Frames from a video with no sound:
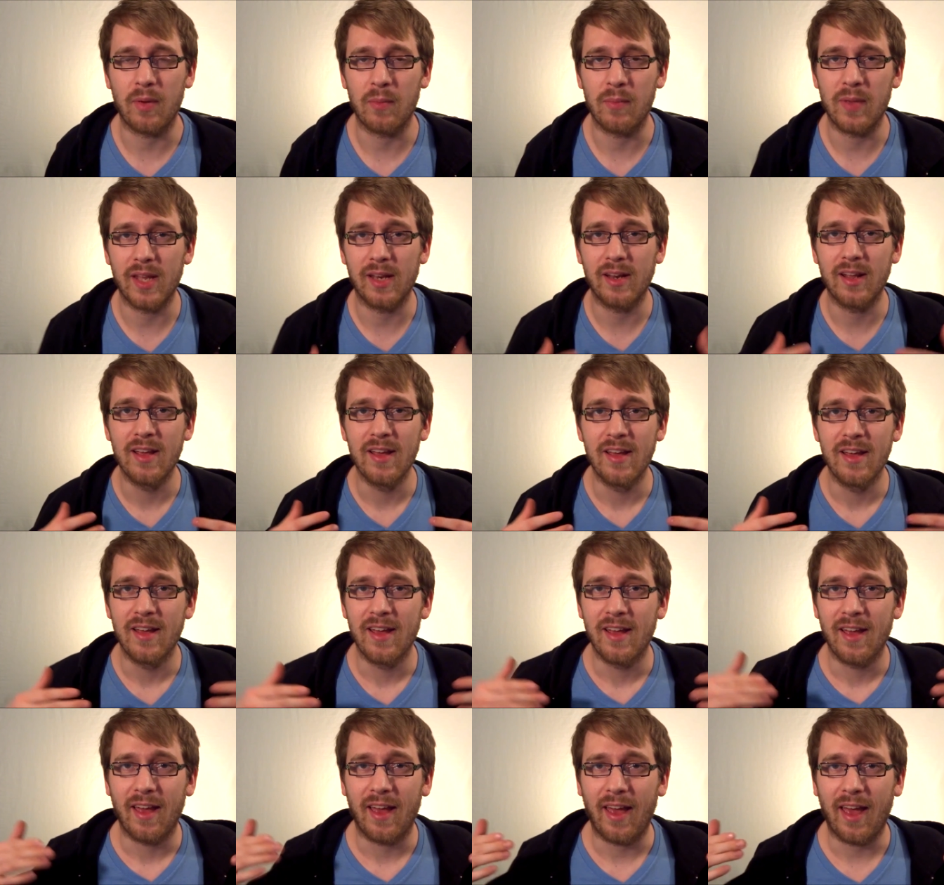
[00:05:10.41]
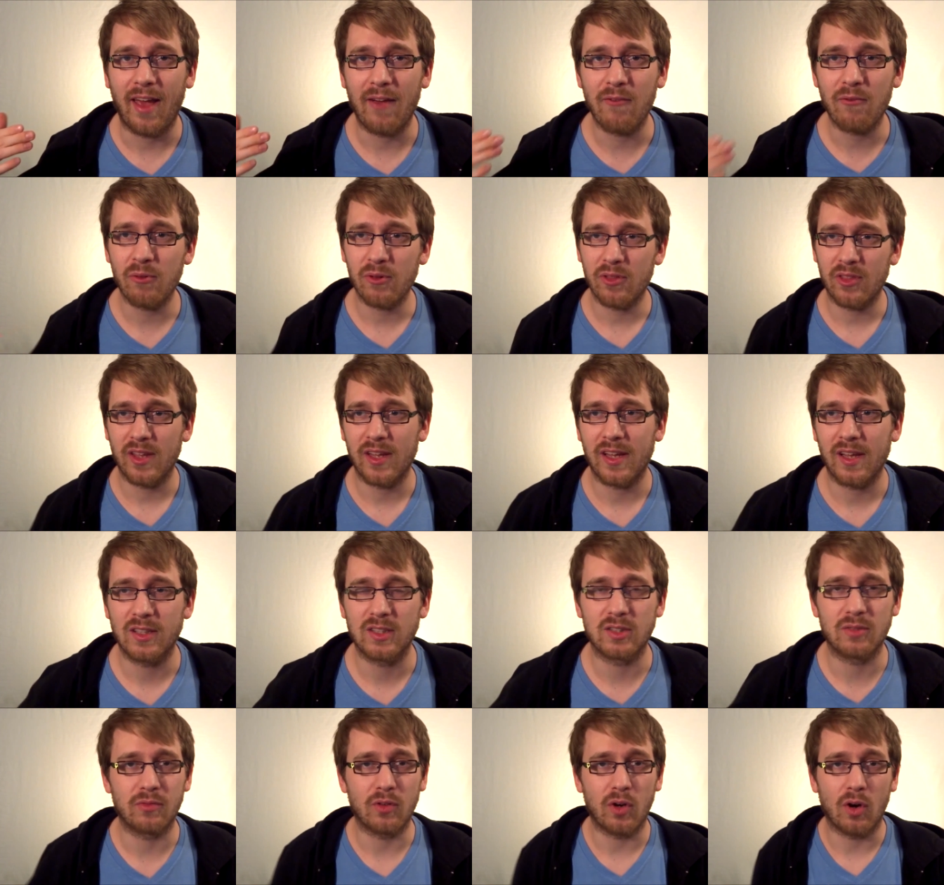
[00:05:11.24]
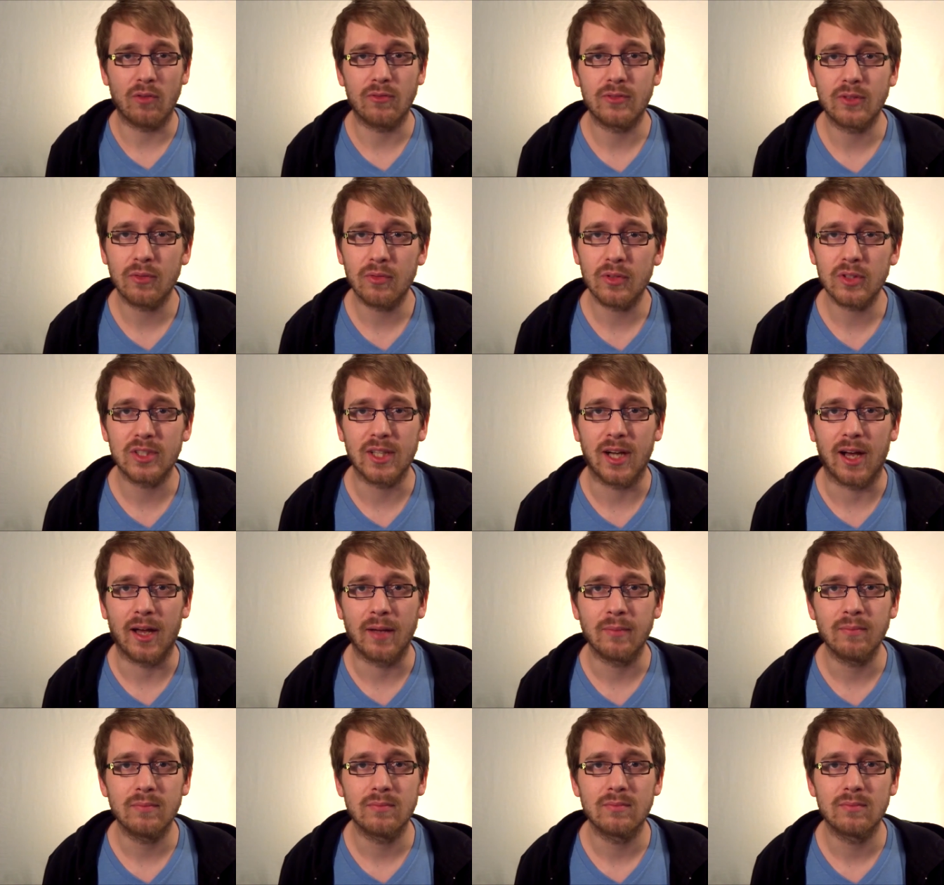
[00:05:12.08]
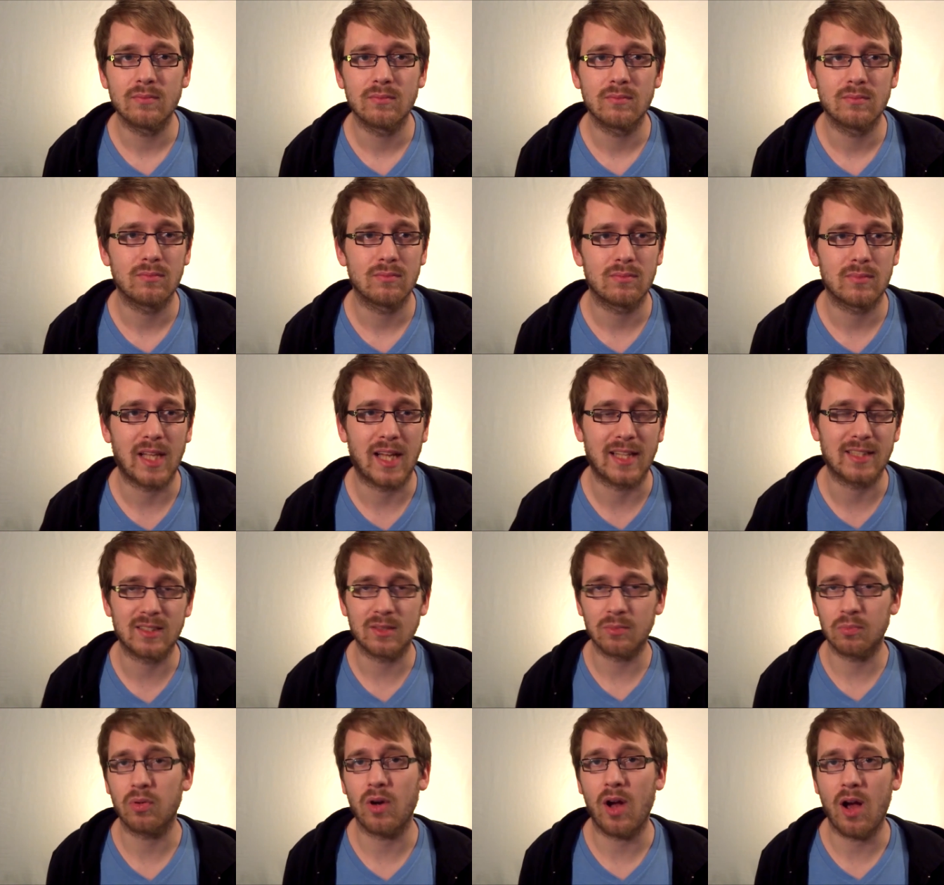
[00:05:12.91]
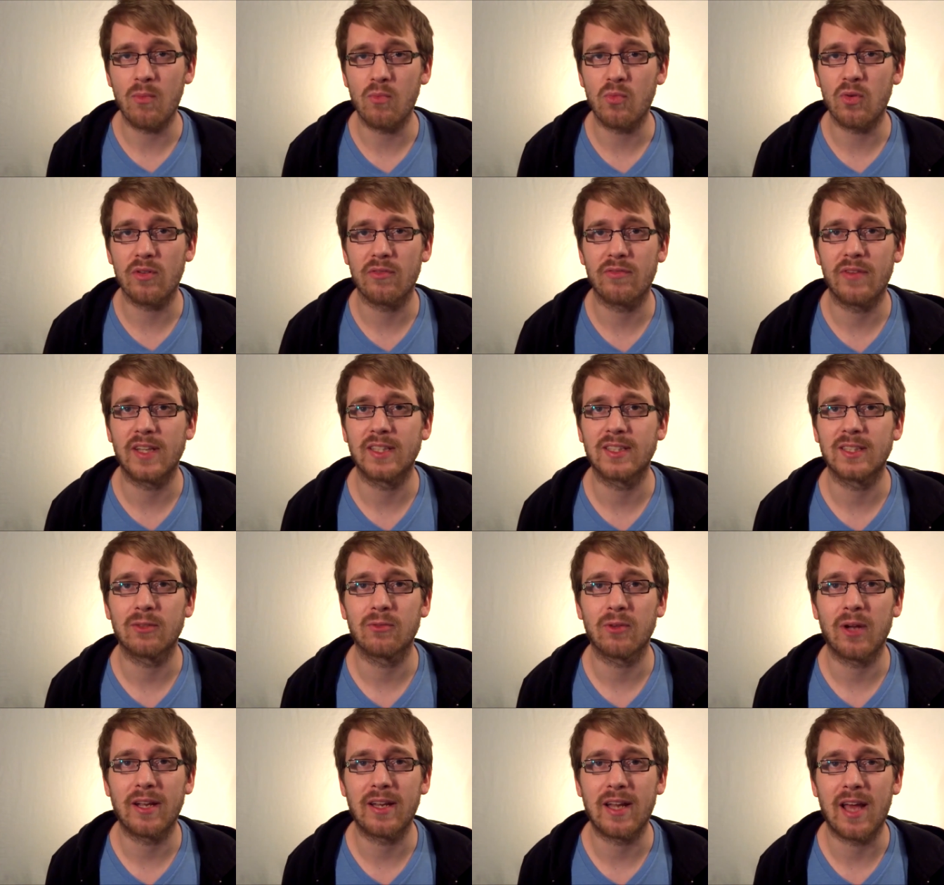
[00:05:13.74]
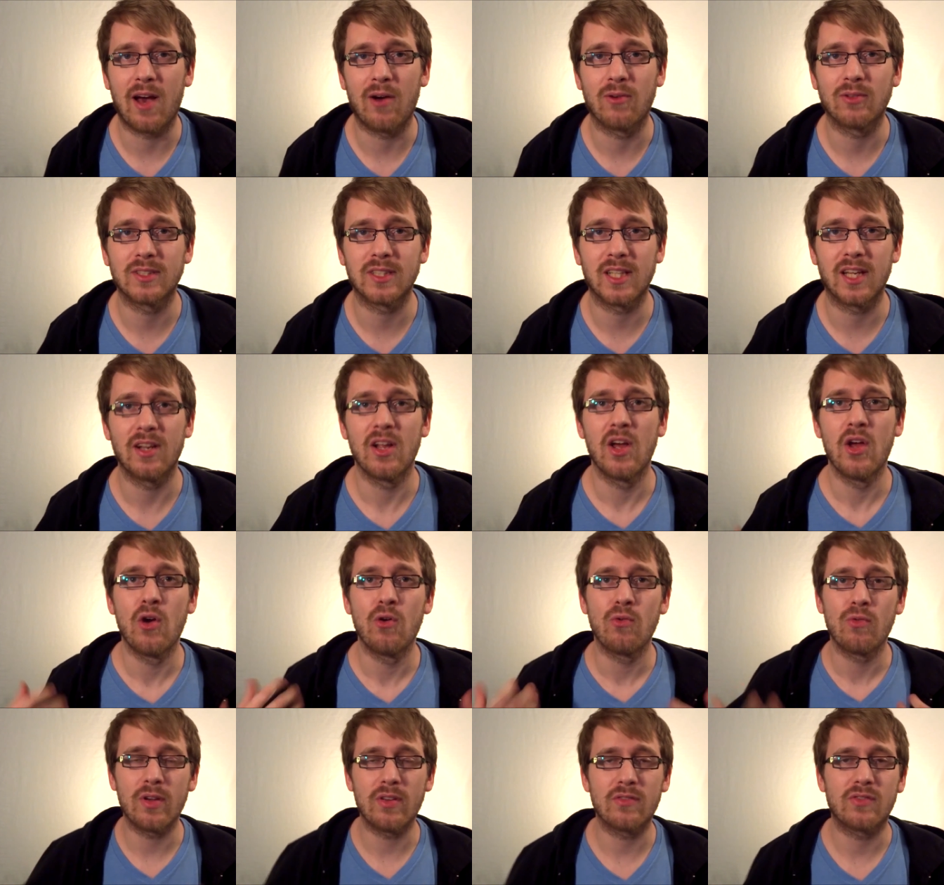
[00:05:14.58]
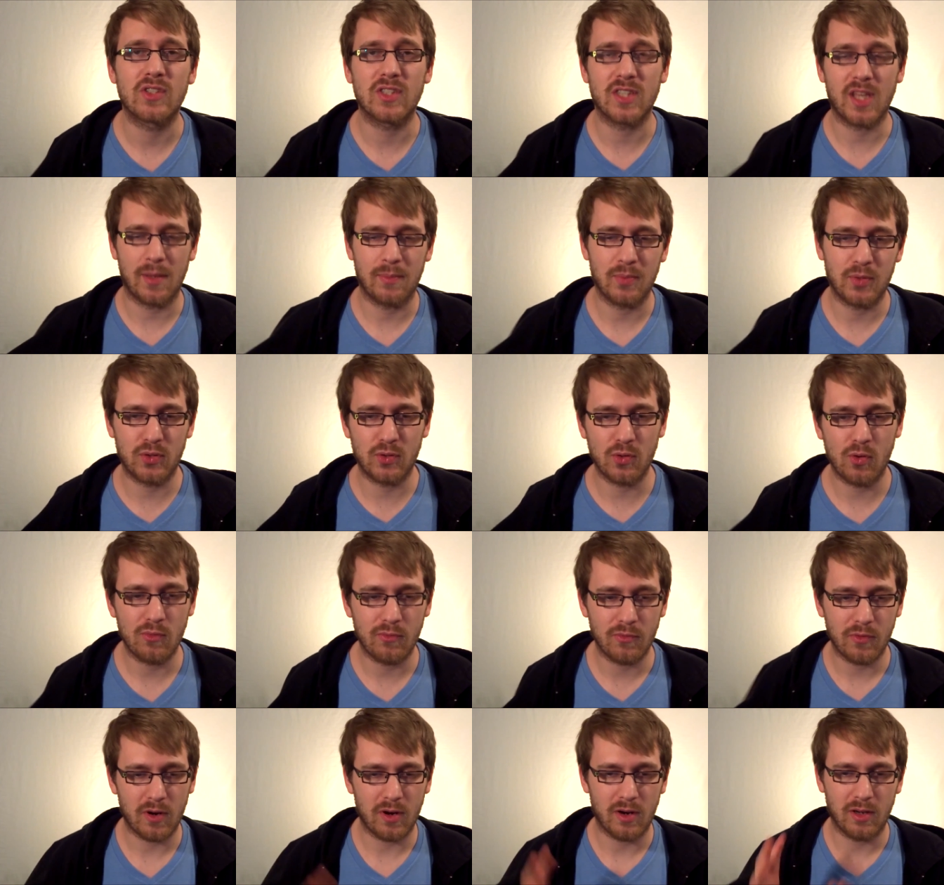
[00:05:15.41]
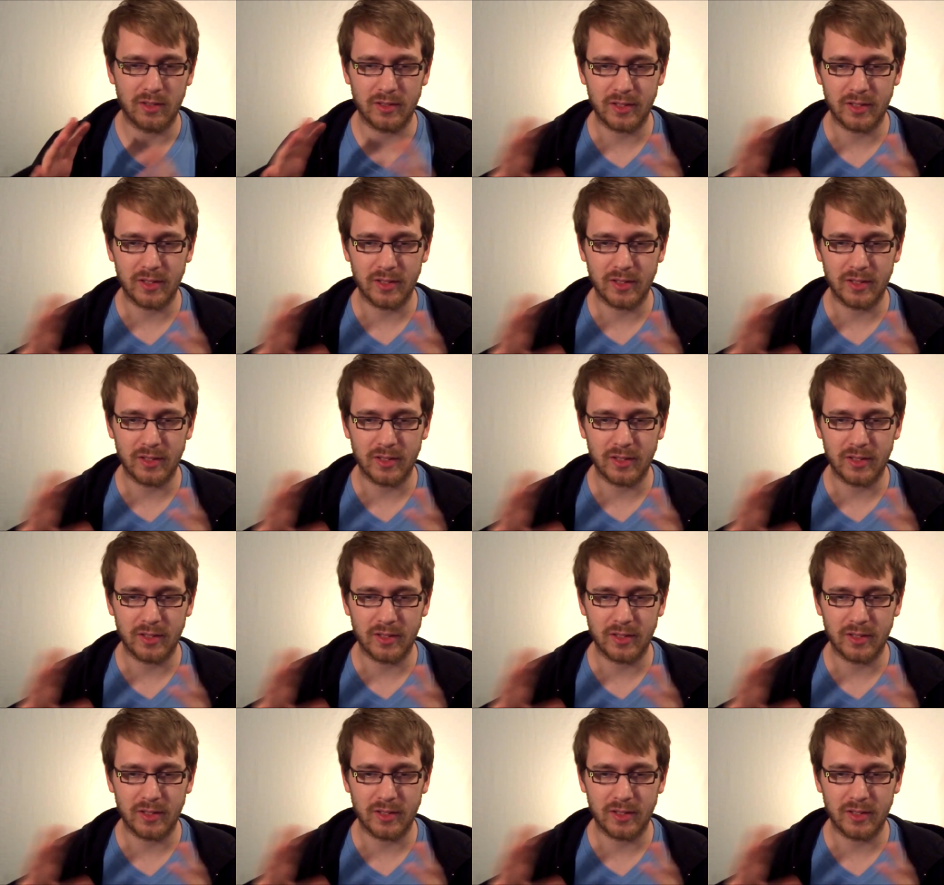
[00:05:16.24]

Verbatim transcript: I mean, everything has evolved over time that's the problem we're facing right now is that we've skipped so far.